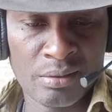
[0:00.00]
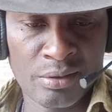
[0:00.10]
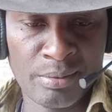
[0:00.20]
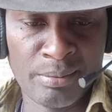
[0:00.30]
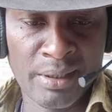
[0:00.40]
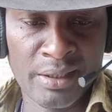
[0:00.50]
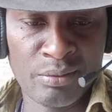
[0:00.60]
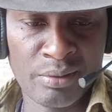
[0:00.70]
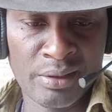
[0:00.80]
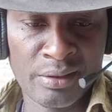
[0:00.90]
to be
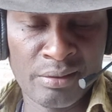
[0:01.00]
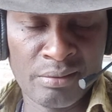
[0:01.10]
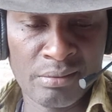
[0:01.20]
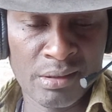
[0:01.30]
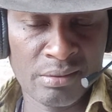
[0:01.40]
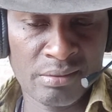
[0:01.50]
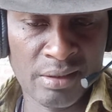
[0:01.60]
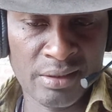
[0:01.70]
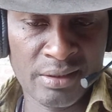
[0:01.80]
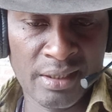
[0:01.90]
made within
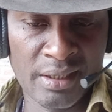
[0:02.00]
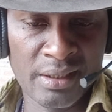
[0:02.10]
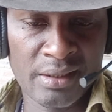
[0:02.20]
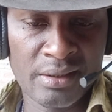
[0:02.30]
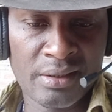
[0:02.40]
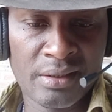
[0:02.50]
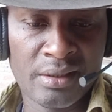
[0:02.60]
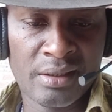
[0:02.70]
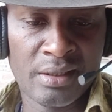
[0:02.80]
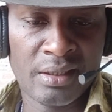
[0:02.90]
30 days.
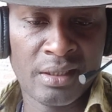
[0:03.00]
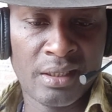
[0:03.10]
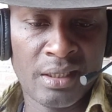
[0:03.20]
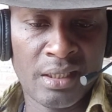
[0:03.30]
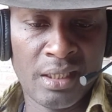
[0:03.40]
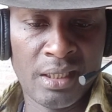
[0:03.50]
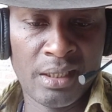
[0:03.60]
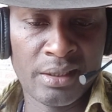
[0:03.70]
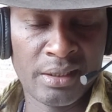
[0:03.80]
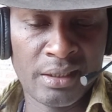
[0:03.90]

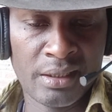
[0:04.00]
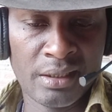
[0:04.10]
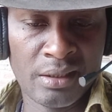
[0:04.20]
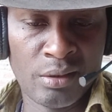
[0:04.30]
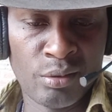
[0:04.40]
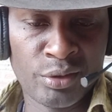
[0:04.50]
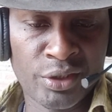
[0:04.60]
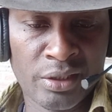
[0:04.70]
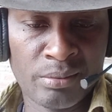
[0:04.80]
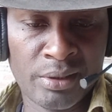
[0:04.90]
The loan
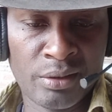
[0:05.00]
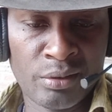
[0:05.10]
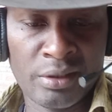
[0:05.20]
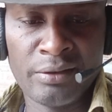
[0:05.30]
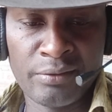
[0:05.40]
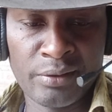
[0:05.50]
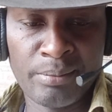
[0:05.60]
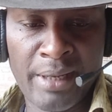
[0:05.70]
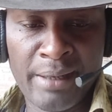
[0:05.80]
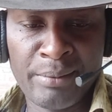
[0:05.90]
shall be only for the
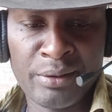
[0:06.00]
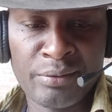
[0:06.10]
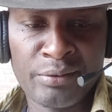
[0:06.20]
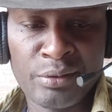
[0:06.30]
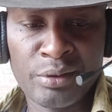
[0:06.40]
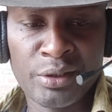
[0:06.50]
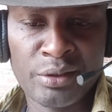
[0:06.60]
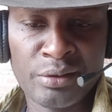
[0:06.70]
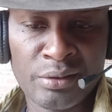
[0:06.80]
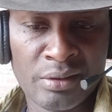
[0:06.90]
payment of
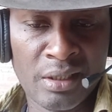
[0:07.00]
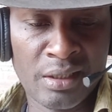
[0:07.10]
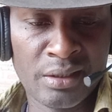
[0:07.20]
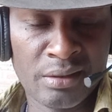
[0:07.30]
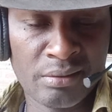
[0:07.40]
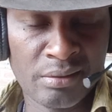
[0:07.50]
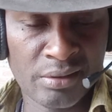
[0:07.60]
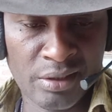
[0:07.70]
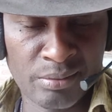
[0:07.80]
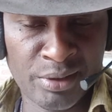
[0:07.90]
tuition and
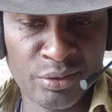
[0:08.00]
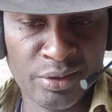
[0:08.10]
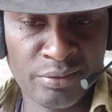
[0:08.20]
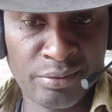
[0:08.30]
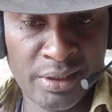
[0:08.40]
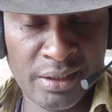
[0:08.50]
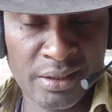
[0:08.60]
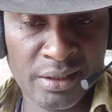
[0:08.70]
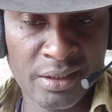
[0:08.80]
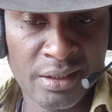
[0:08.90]
shall be interest-free,
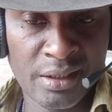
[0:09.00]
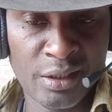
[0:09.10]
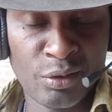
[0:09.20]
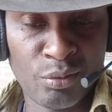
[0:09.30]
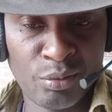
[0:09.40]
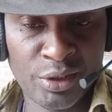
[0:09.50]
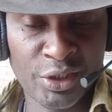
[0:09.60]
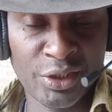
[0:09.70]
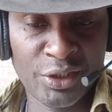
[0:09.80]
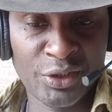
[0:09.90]

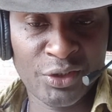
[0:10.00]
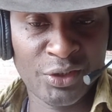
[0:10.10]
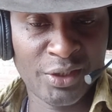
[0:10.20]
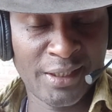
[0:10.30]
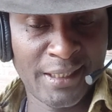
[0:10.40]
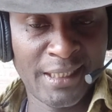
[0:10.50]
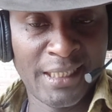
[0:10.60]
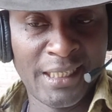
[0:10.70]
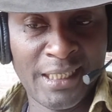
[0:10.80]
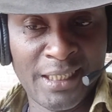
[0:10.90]
which is
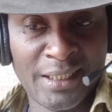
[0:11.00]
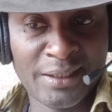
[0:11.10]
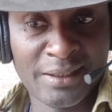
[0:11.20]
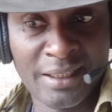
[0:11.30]
a